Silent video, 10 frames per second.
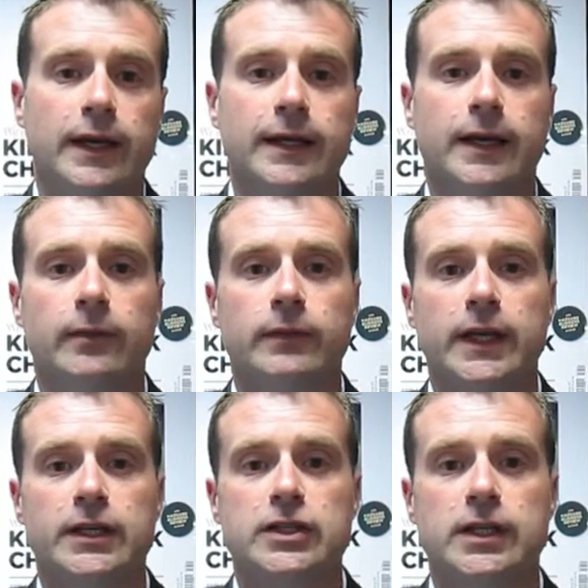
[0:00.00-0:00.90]
the income
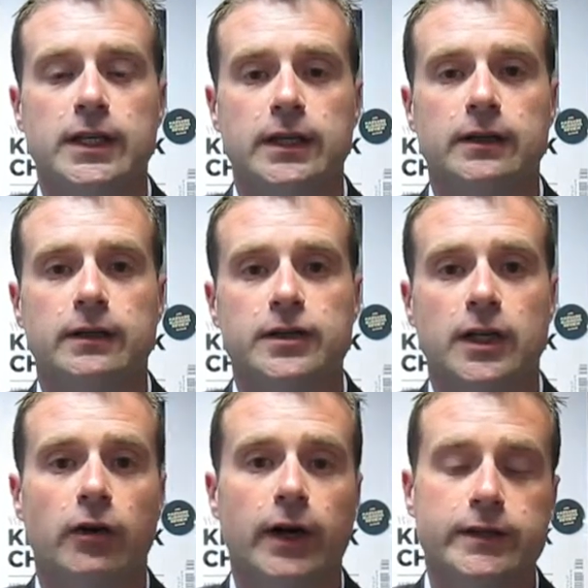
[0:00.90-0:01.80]
that she
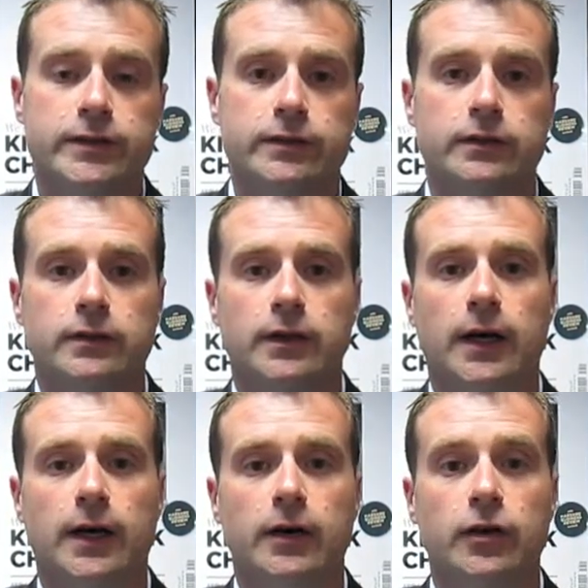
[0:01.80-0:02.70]
generates
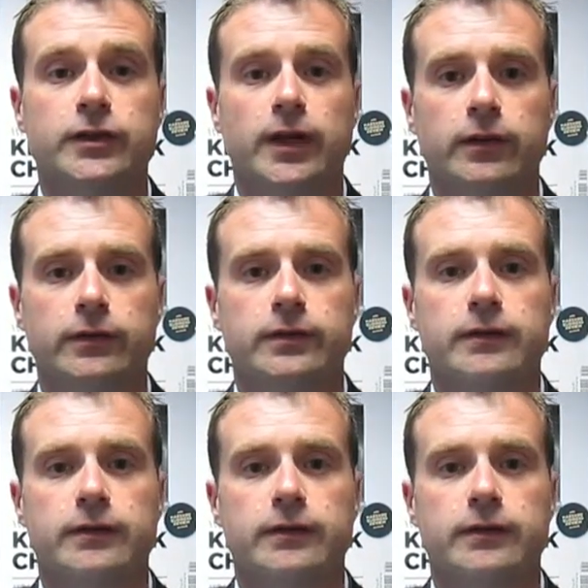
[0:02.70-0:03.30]
herself.